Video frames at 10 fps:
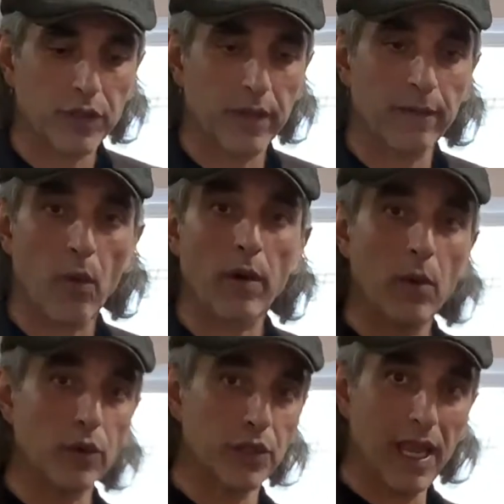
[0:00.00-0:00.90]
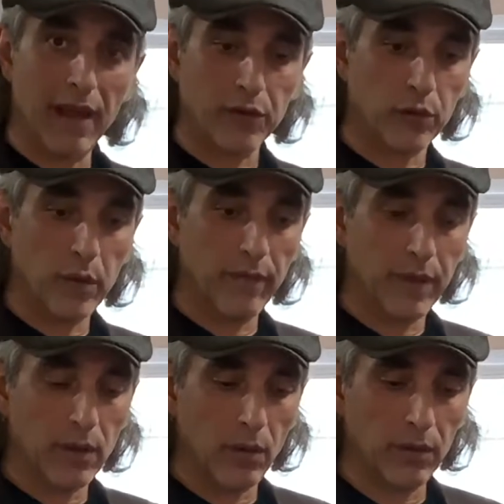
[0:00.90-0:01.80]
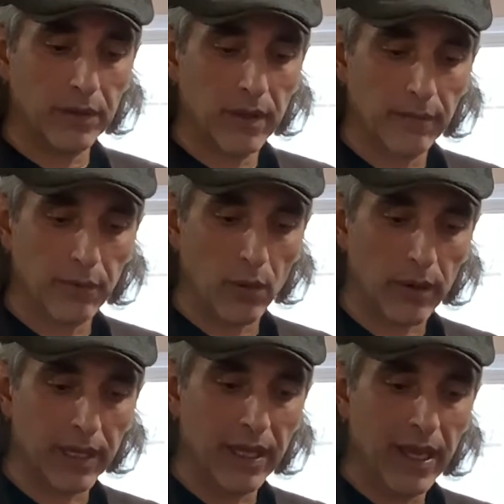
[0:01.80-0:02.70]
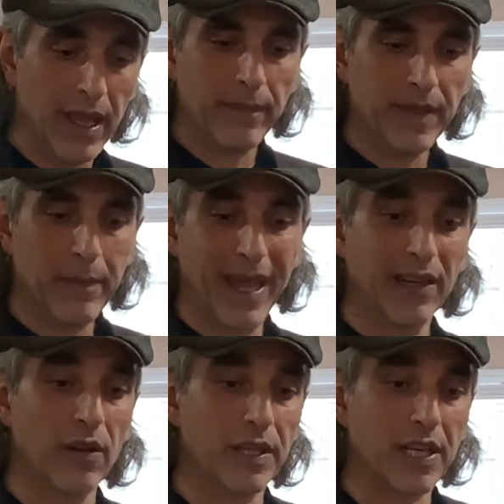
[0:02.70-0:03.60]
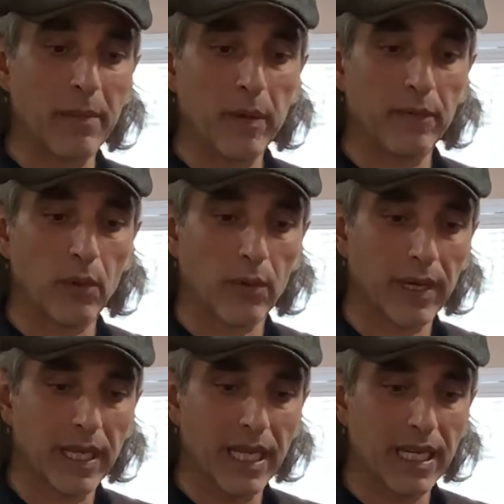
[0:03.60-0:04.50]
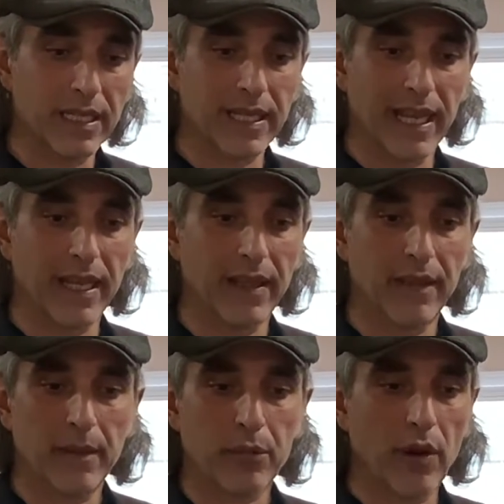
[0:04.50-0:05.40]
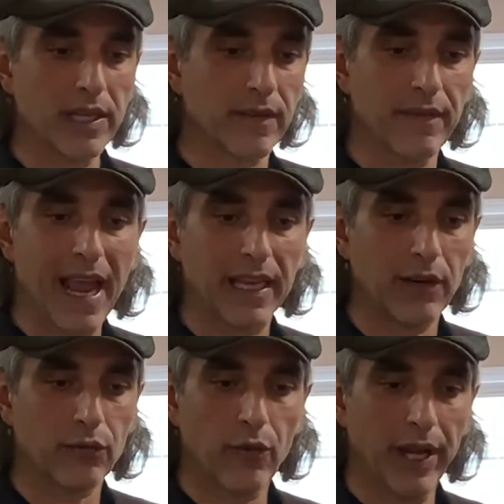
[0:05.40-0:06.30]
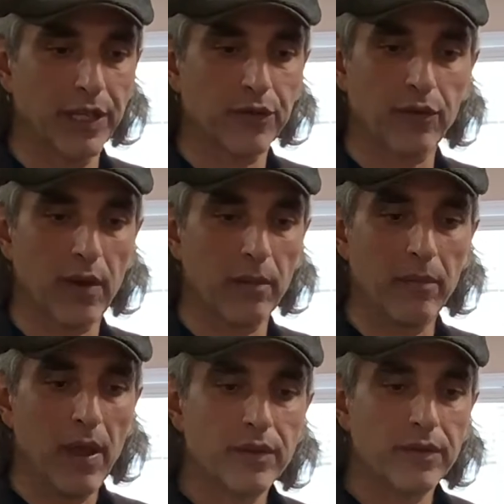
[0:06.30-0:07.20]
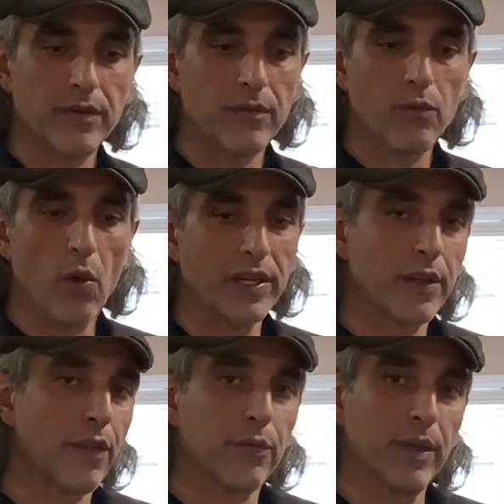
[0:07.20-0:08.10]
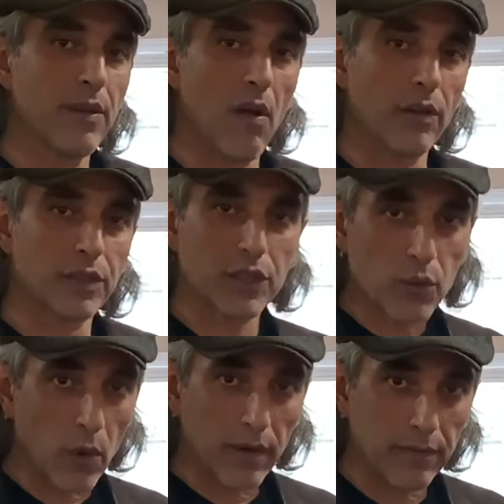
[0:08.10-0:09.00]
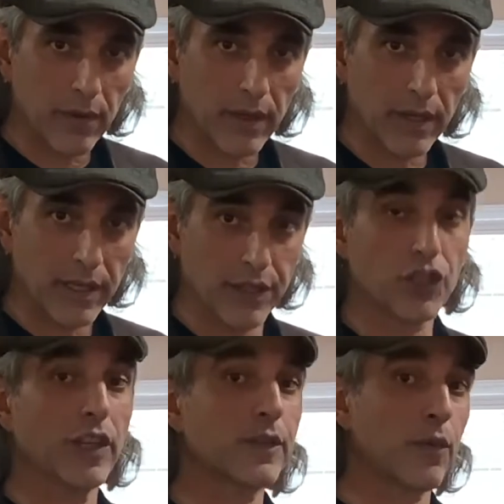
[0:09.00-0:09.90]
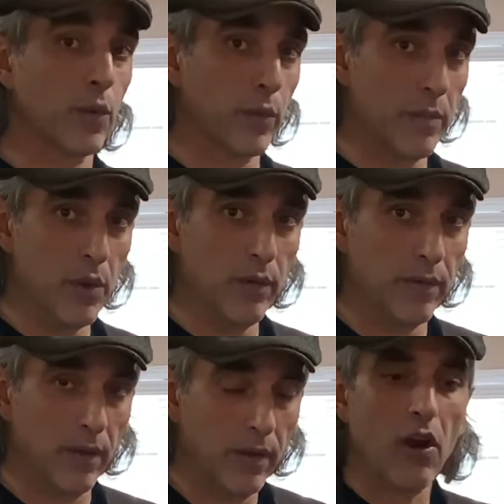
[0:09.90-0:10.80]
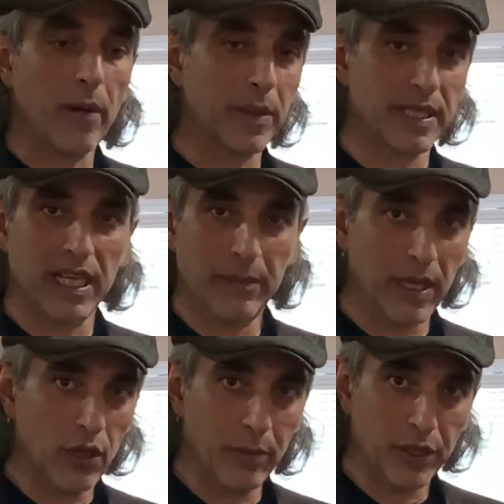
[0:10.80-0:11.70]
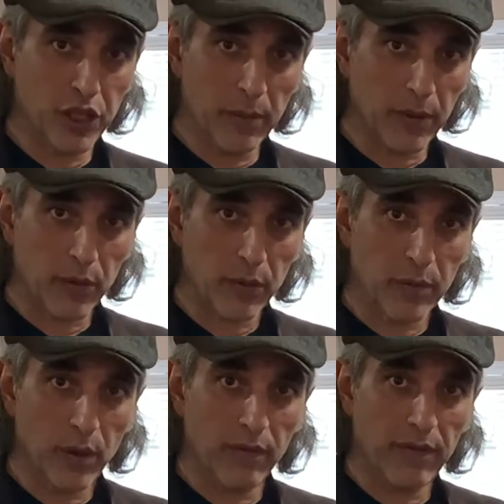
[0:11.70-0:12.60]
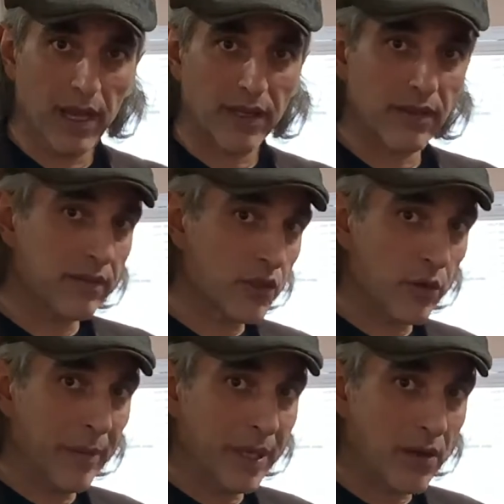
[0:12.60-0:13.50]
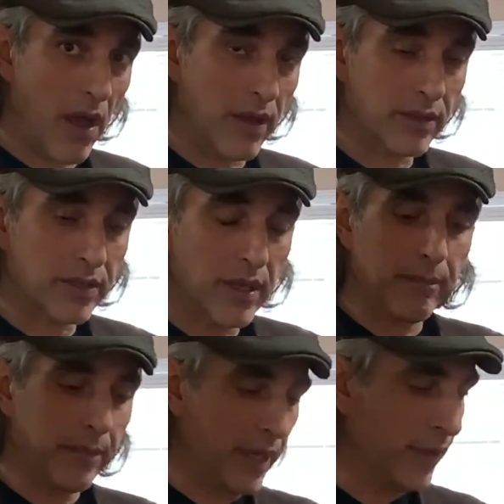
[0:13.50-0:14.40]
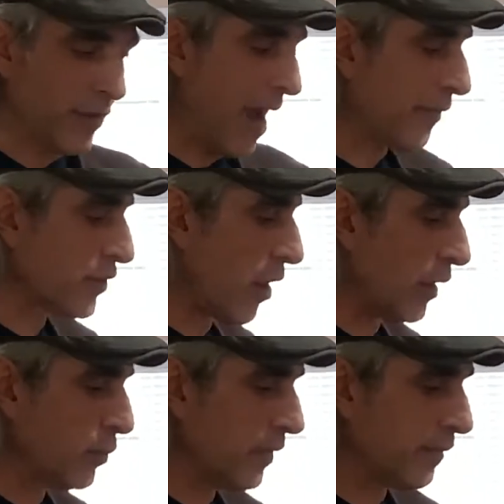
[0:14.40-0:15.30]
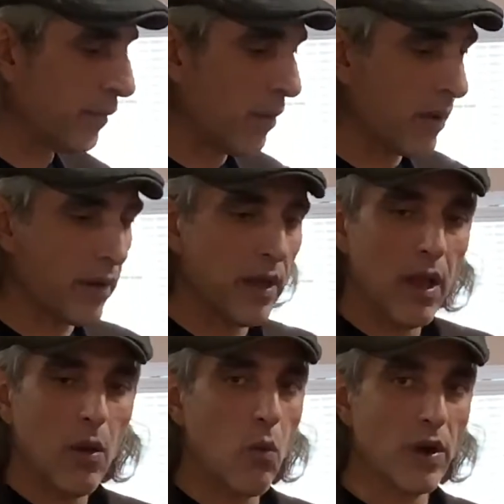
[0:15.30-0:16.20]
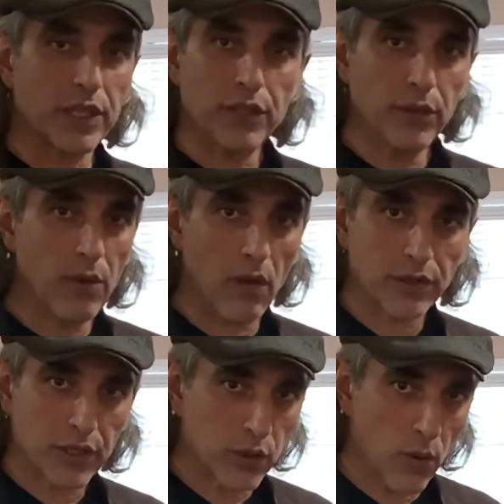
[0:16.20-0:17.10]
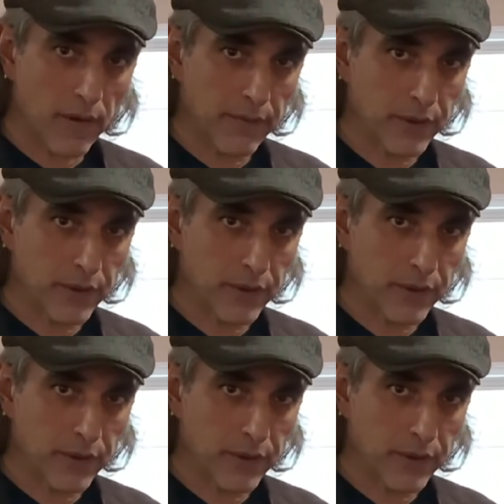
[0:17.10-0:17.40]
and foremost, you have to remove the old flooring. Depending on the type of flooring it is, the price of that can range from $1 to $3 a square foot just for removal. Carpet's going to be a little bit cheaper to remove than ceramic tiles, but your average hardwood floor, $1 to $2 a square foot